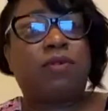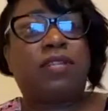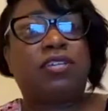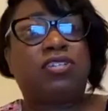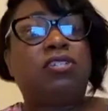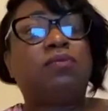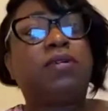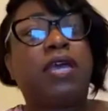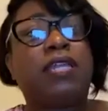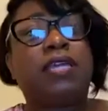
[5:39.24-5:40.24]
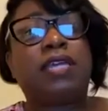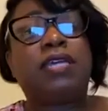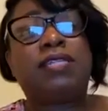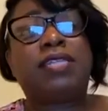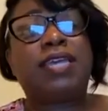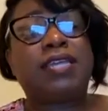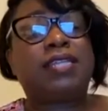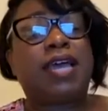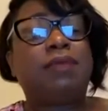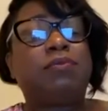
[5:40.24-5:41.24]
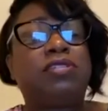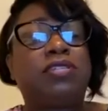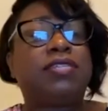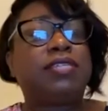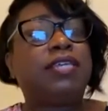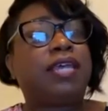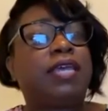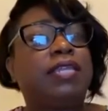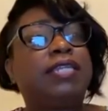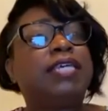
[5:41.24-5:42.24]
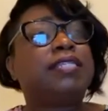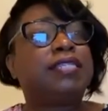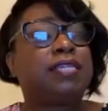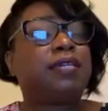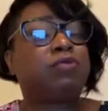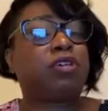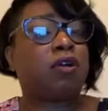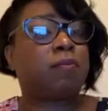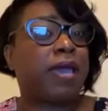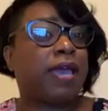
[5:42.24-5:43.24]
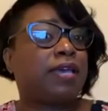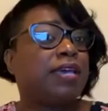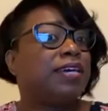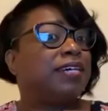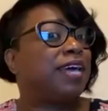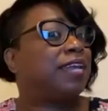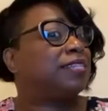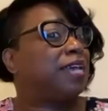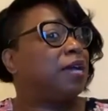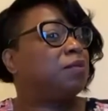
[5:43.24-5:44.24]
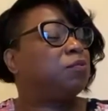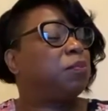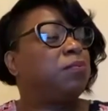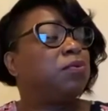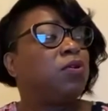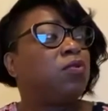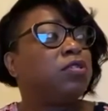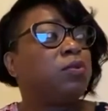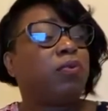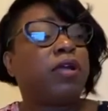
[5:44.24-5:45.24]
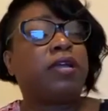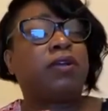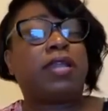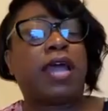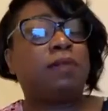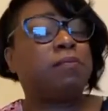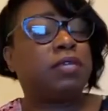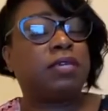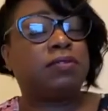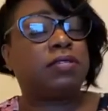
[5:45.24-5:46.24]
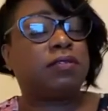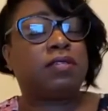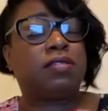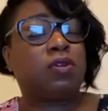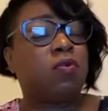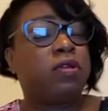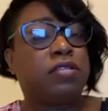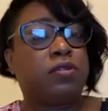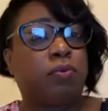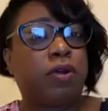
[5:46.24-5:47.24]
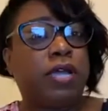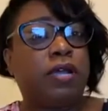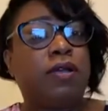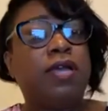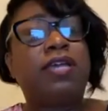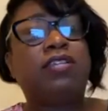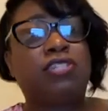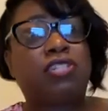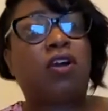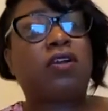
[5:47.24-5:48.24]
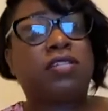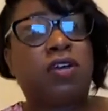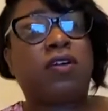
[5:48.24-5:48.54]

relationship, and again, taking time to just sit and listen to him talk back. A lot of times people go into prayer, and I've been guilty of this, going into prayer and just talking.